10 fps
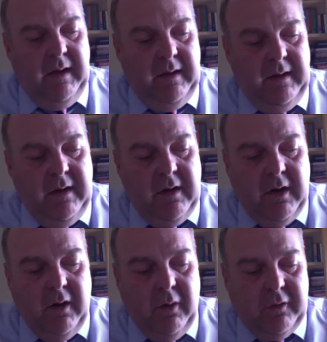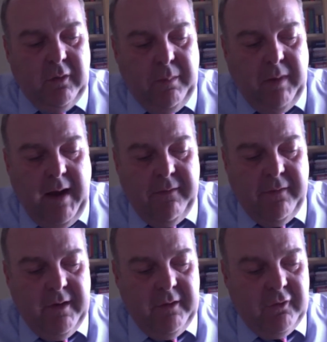you go to apply for
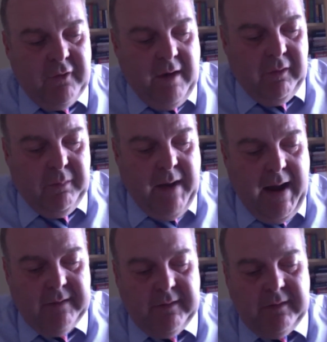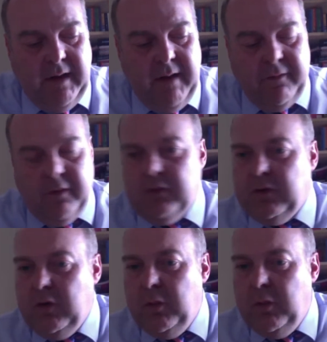a travel pass for a
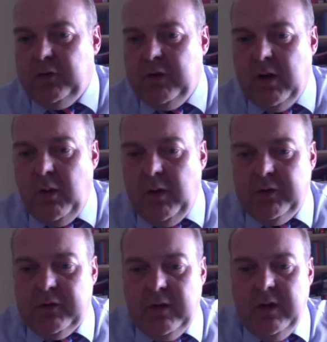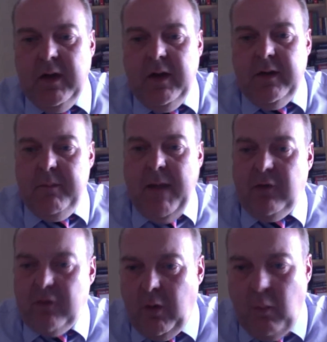school bus, you go onto the
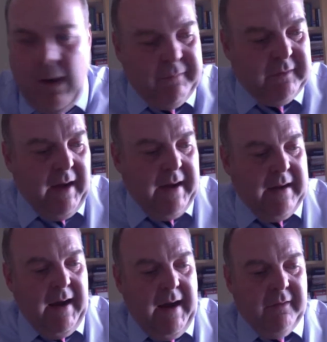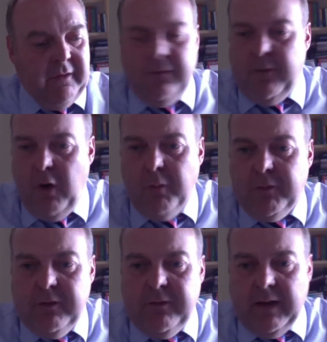Metro website and there's a form
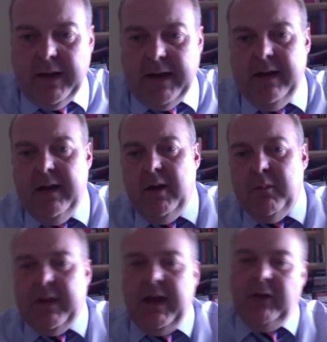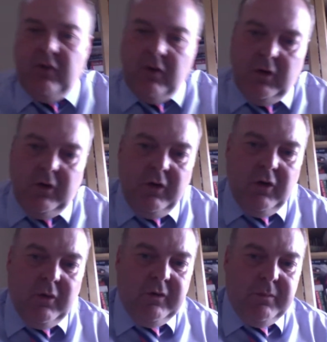to fill in, but yes, you're
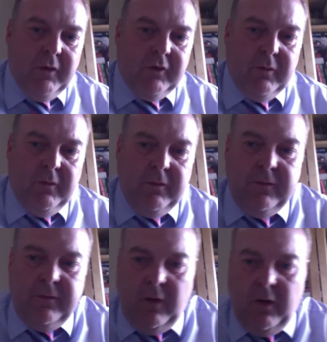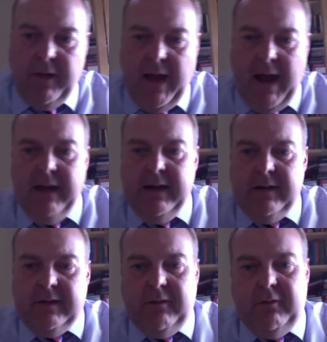responsible for that,
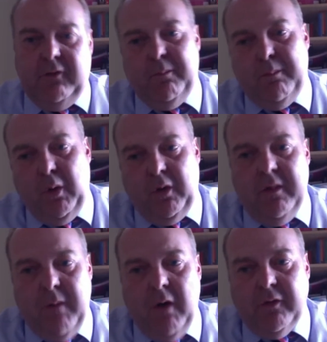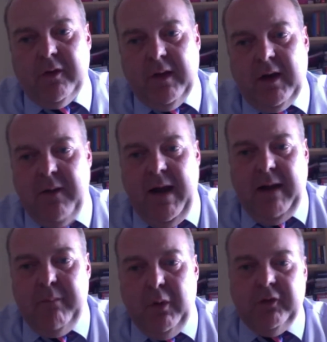to book them onto the correct
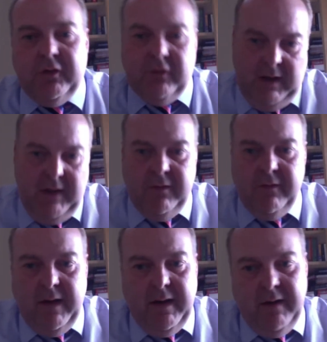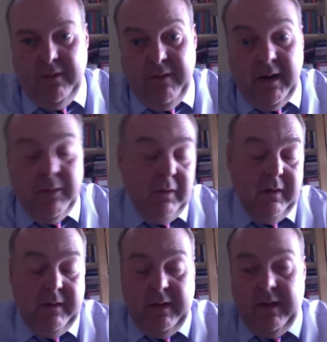bus if available,
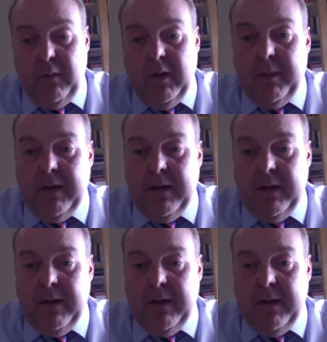and they will be